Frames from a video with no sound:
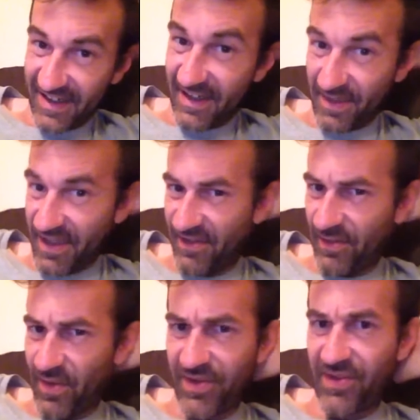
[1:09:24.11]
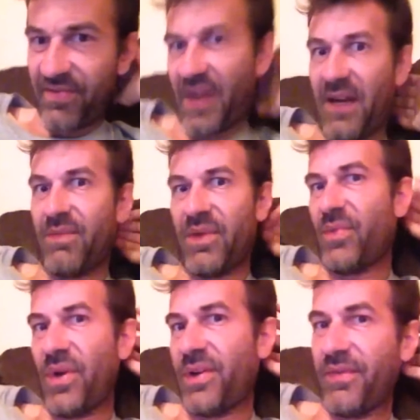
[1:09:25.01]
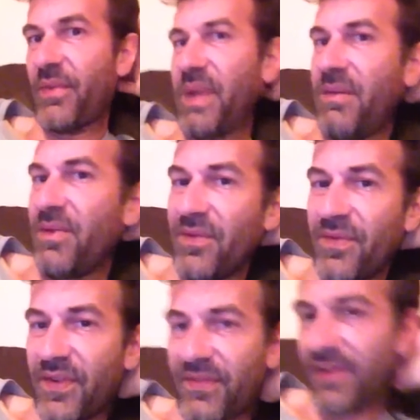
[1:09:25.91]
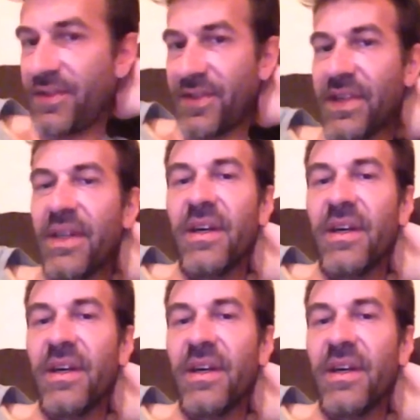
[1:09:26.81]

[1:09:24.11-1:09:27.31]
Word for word: I mean, we're just vibrant, wonderful people for the first